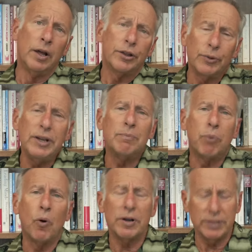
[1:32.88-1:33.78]
Three
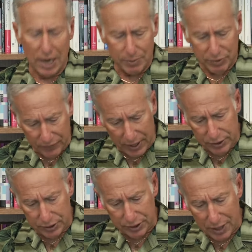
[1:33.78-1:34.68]
important
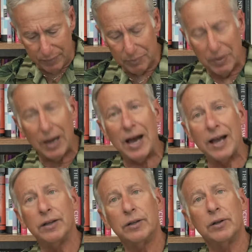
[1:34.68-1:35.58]
observations come to
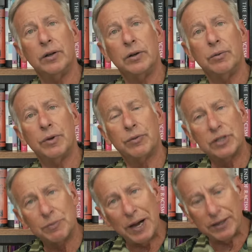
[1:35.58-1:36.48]
mind with
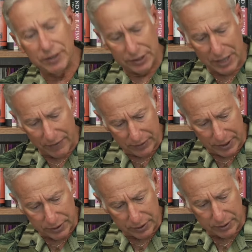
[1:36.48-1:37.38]
respect to this
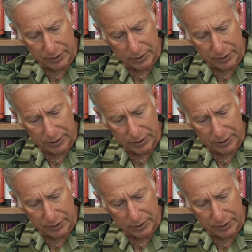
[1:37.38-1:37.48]
definition.